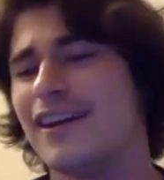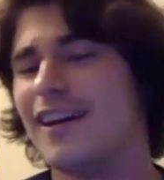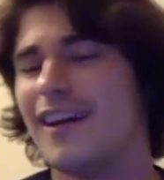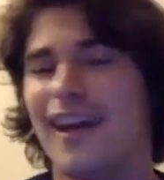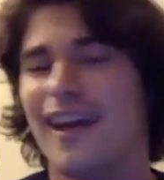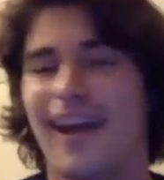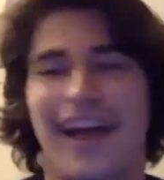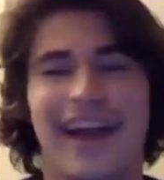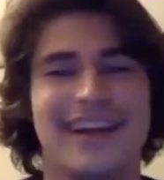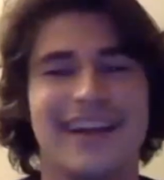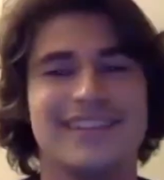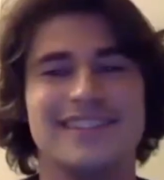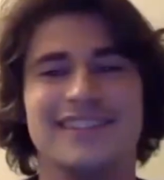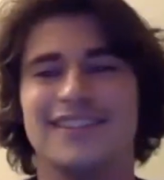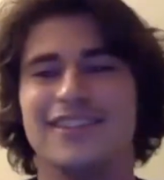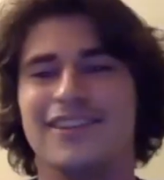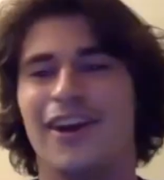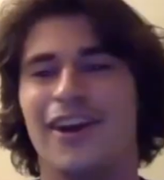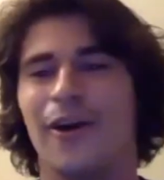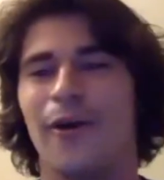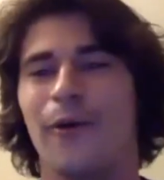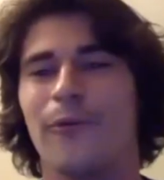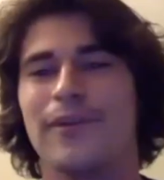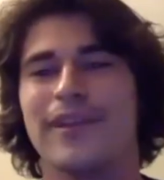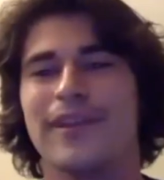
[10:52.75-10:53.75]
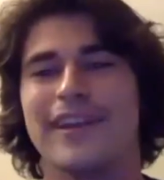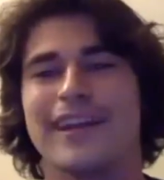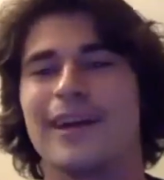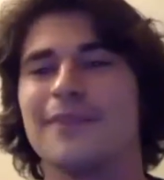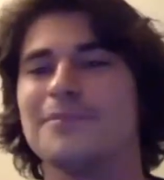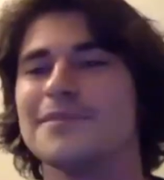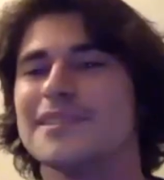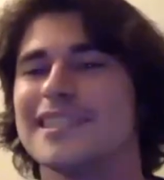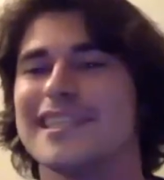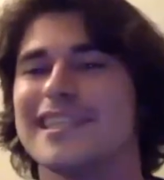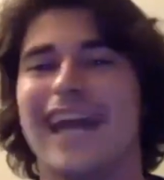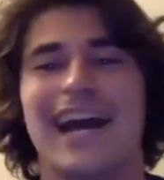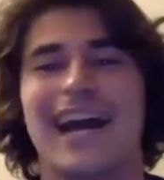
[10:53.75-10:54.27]
And, when it
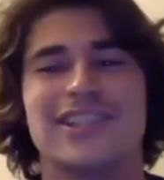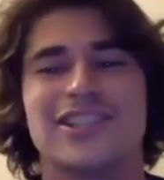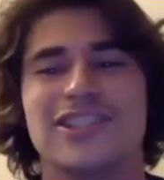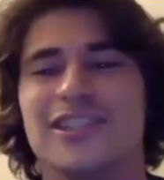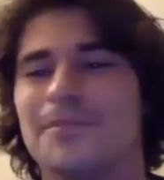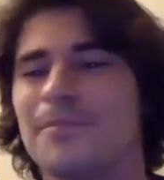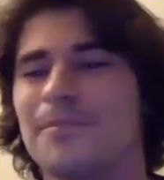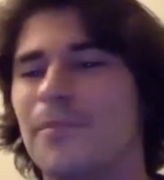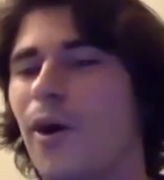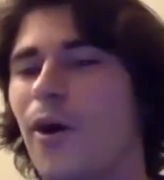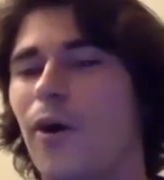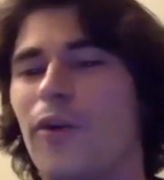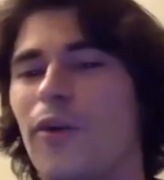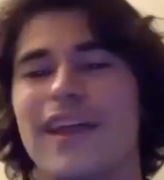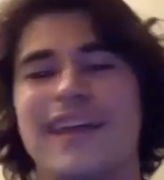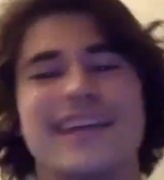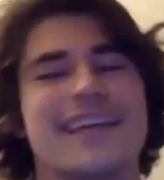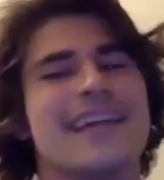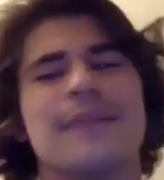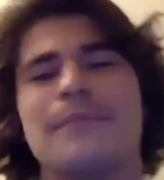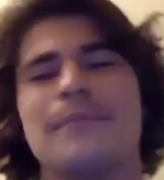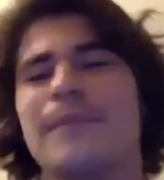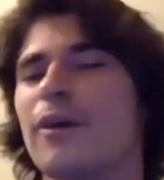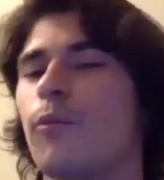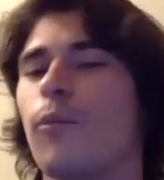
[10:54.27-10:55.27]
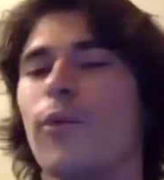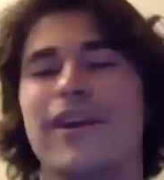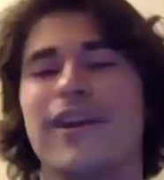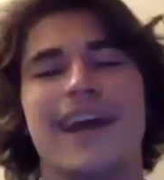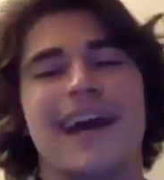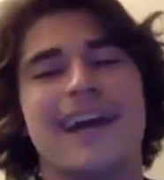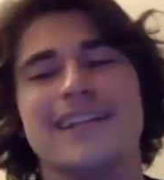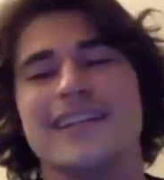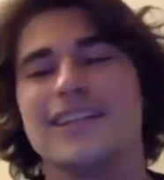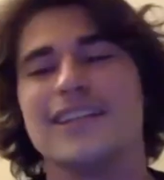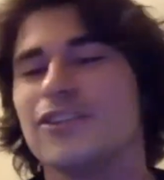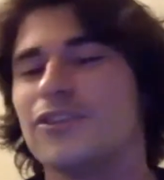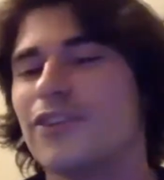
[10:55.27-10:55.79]
comes to catching the ball, like, he can make
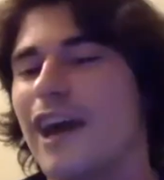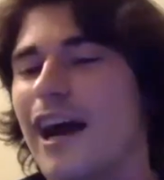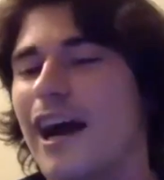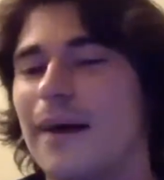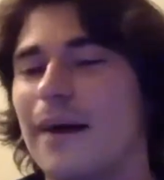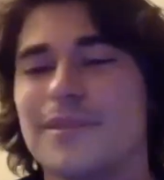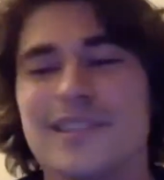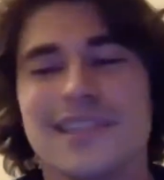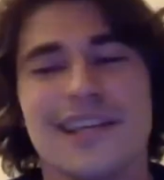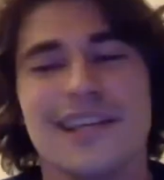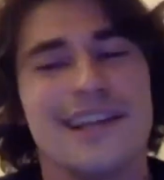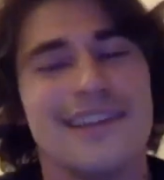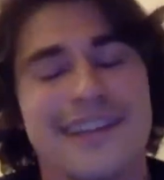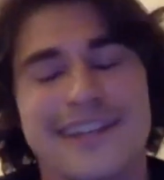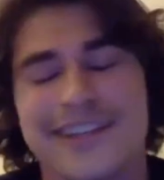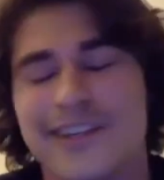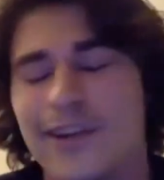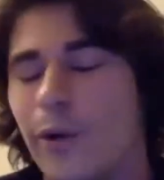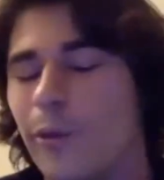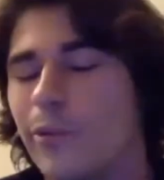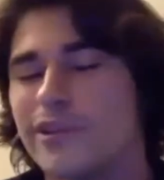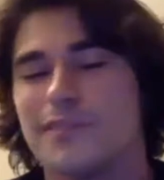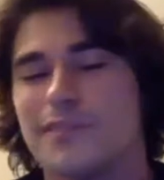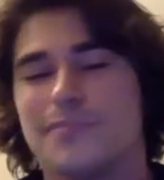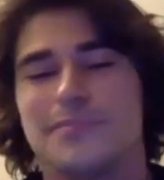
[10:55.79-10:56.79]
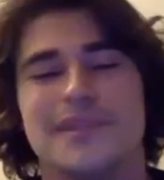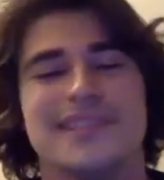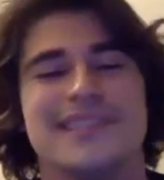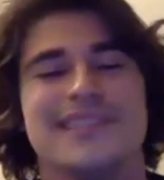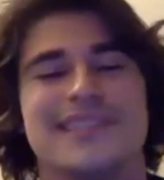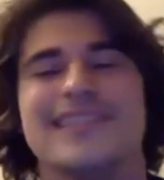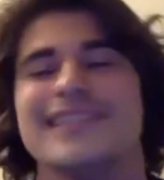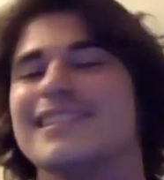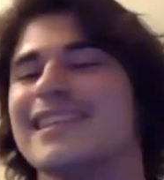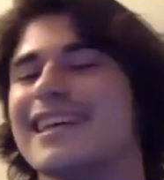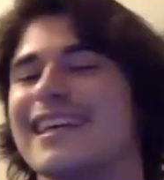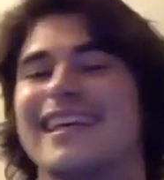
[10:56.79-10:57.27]
one-handed grabs like no one's business.